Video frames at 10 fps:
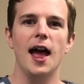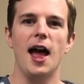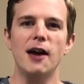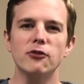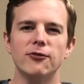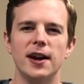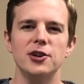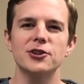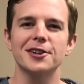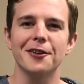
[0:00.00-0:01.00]
Ever find
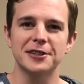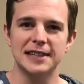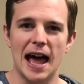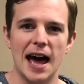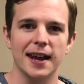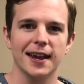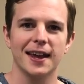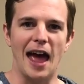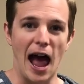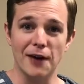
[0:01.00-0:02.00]
yourself sad
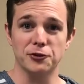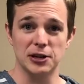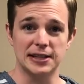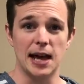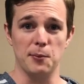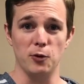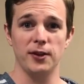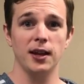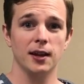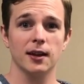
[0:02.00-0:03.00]
after a sad
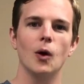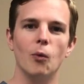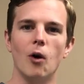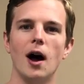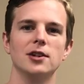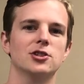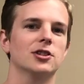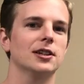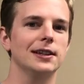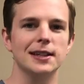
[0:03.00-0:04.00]
movie?
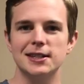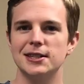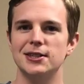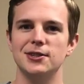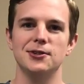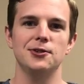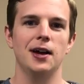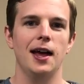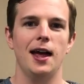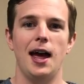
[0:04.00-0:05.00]
Watch, listen
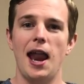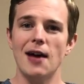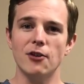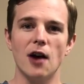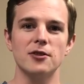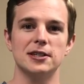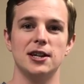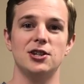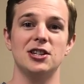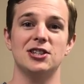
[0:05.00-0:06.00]
to, and have
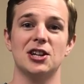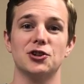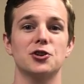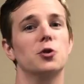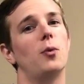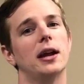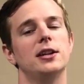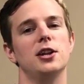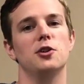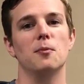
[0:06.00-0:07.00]
conversations that start
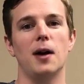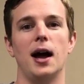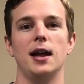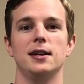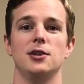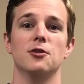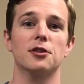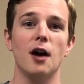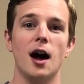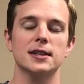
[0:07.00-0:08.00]
directing your mind and your
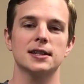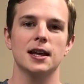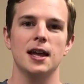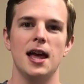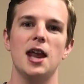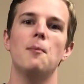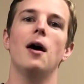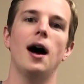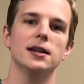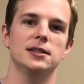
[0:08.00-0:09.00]
thoughts in a
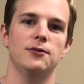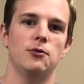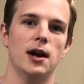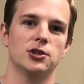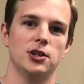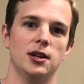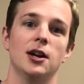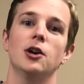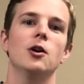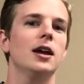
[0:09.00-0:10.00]
positive direction
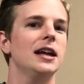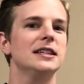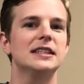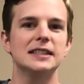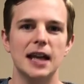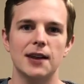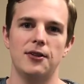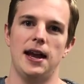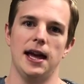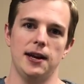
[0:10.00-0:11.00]
instead of a
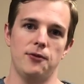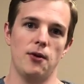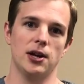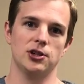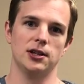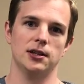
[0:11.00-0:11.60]
negative direction.